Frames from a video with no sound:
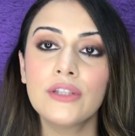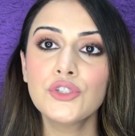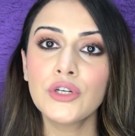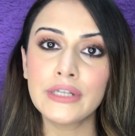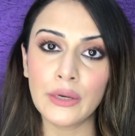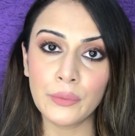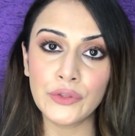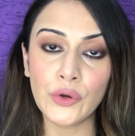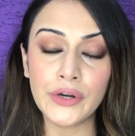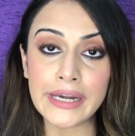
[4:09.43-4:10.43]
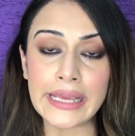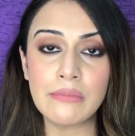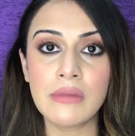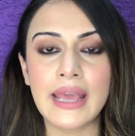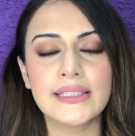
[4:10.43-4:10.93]
Once you're done with your
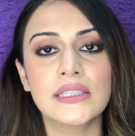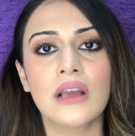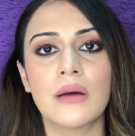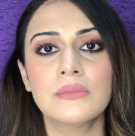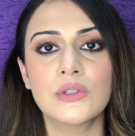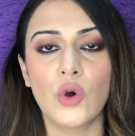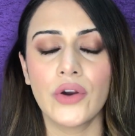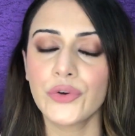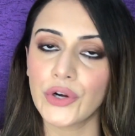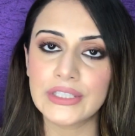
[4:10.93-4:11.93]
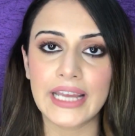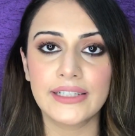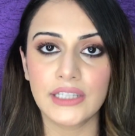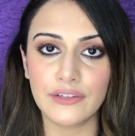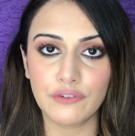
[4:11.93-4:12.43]
name, next comes your
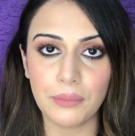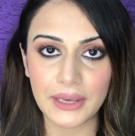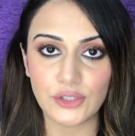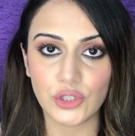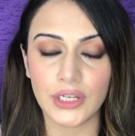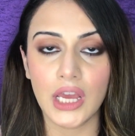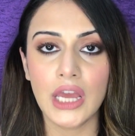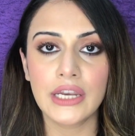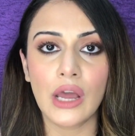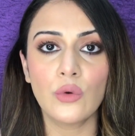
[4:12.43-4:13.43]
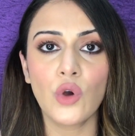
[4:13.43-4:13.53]
contact information.